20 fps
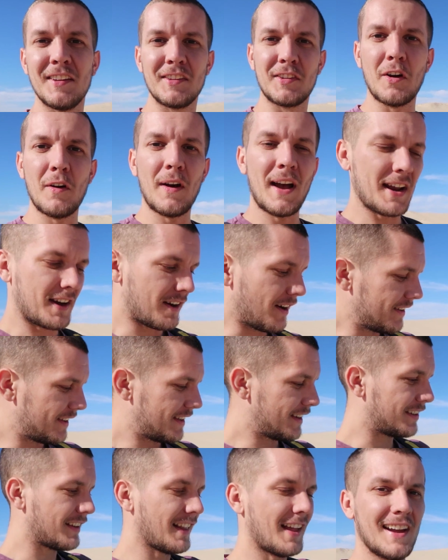So I got
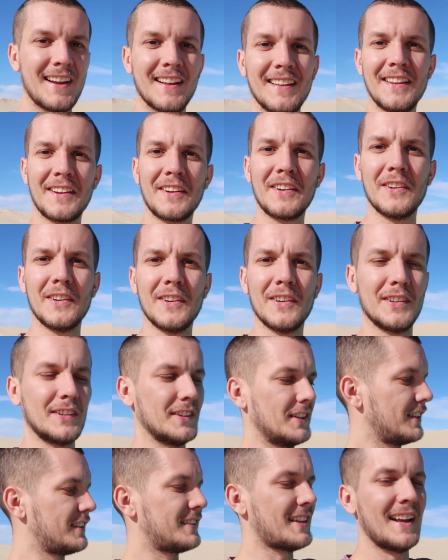this like
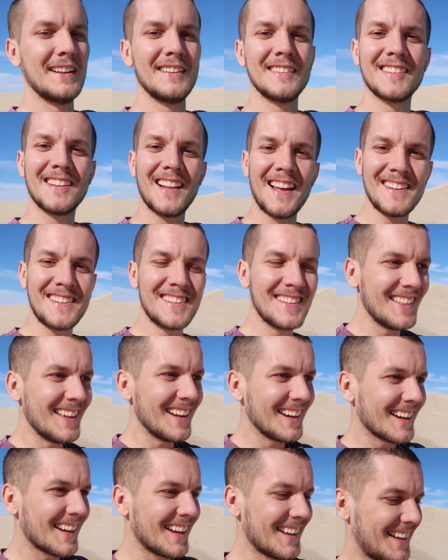little sand sledge
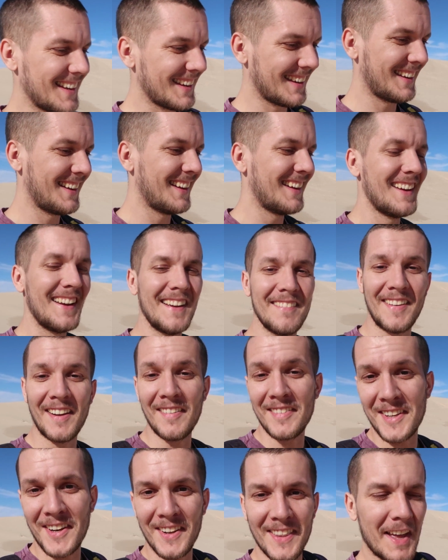thing.
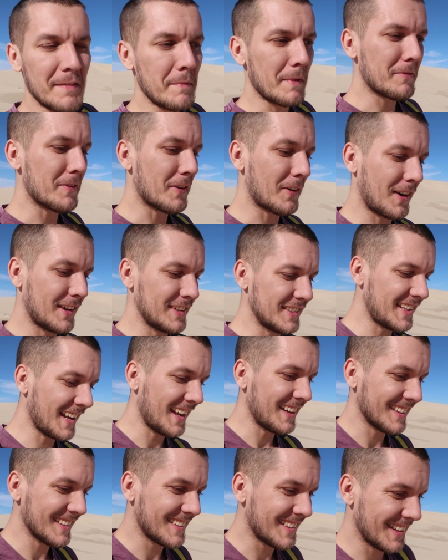Never done that before on
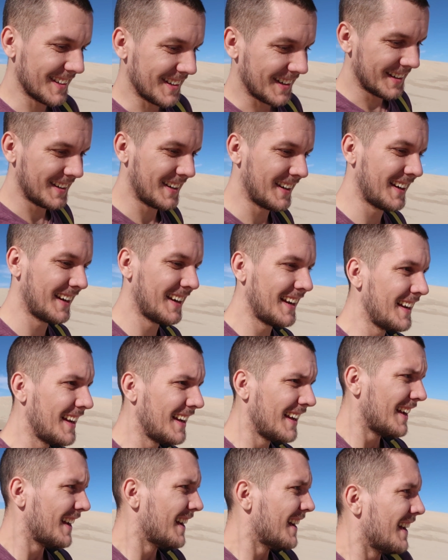sand, so
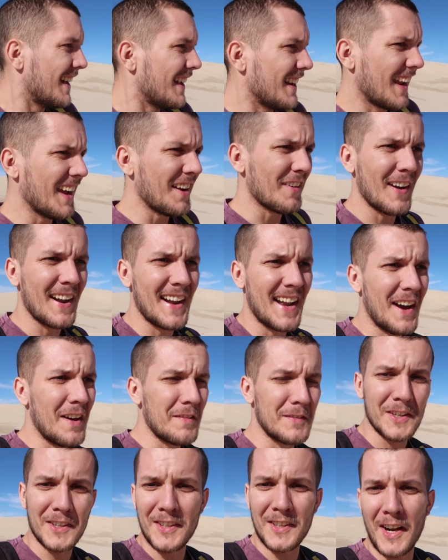yeah, right now
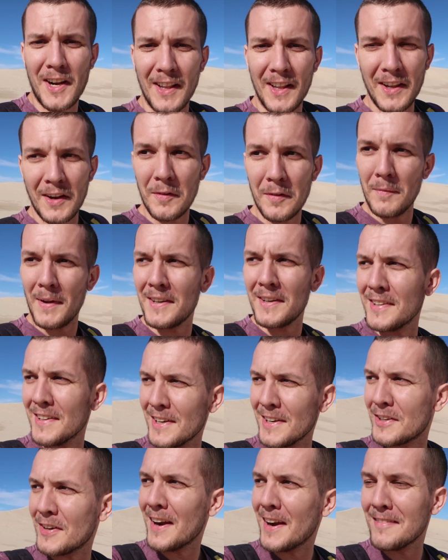I'm just on a little mission
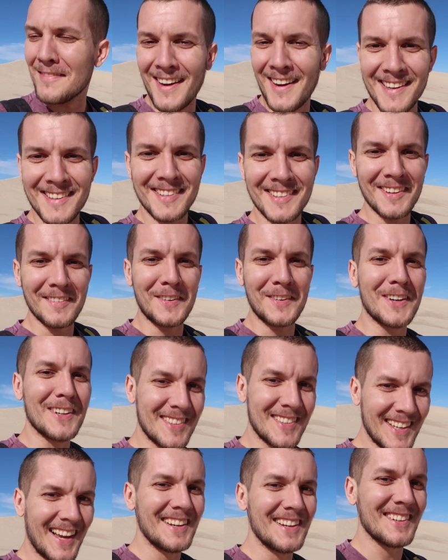to try and find some
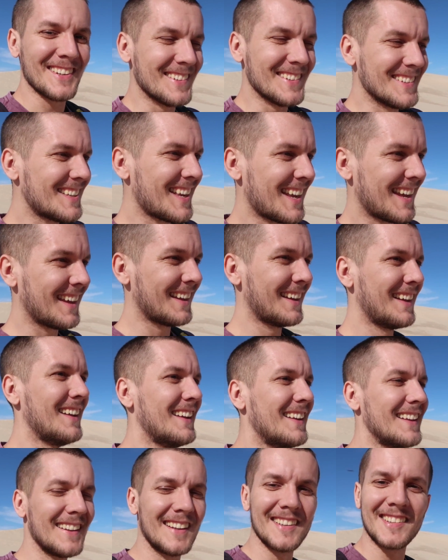good sand dunes.
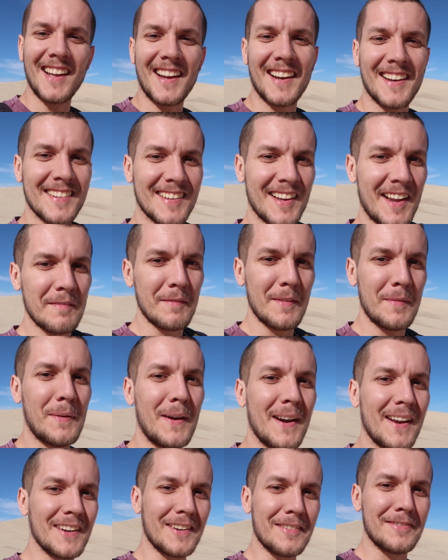Looks like it's going to be
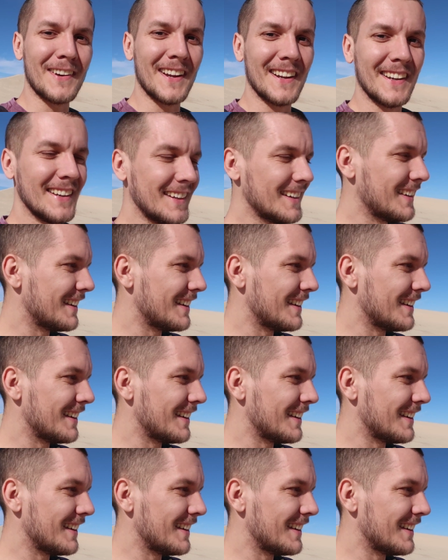pretty good fun.